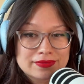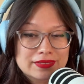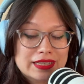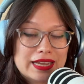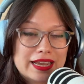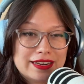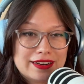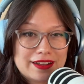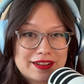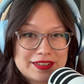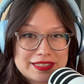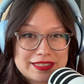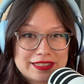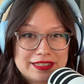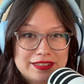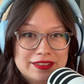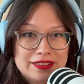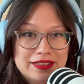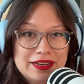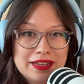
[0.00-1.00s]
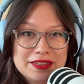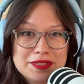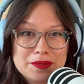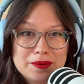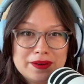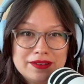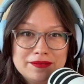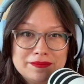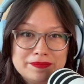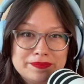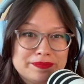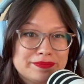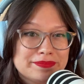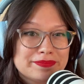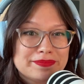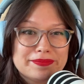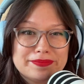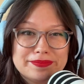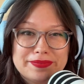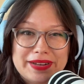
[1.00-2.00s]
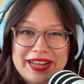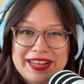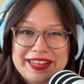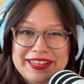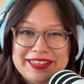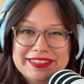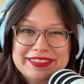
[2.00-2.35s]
and I'll see you in the next one. Bye.